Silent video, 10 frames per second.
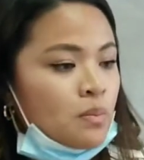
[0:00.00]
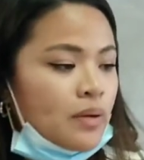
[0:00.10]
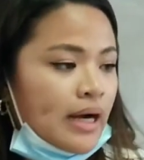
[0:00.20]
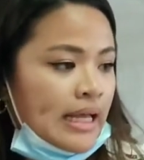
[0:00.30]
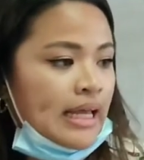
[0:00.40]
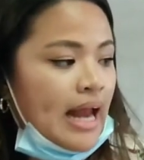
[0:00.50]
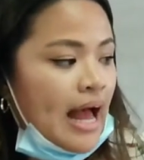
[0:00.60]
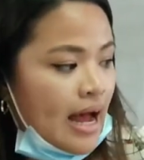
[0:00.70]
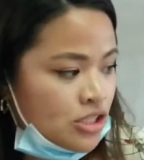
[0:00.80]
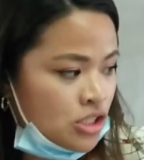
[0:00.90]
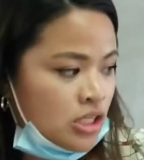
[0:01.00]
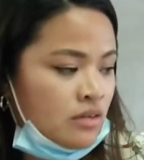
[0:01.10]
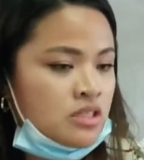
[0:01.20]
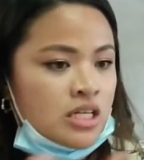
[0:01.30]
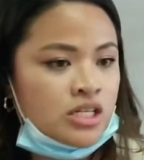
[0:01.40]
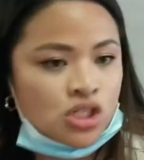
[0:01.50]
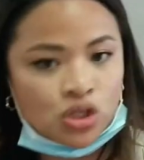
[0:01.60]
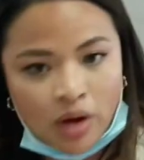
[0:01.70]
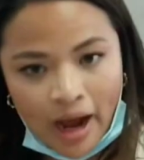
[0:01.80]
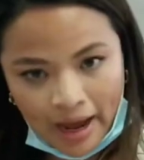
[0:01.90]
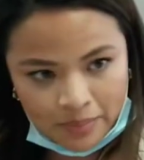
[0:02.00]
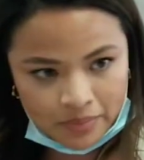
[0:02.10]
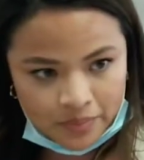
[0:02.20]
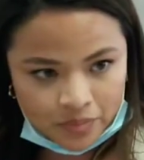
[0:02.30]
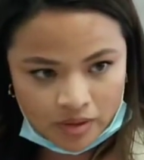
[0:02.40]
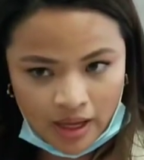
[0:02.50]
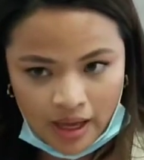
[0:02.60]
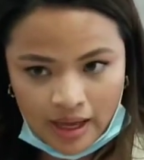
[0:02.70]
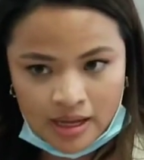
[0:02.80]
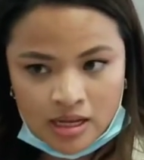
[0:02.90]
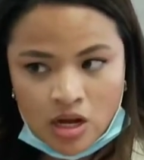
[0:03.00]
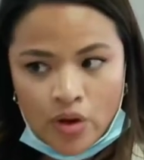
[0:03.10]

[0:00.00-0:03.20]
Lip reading: predicate adjectives describe. Okay?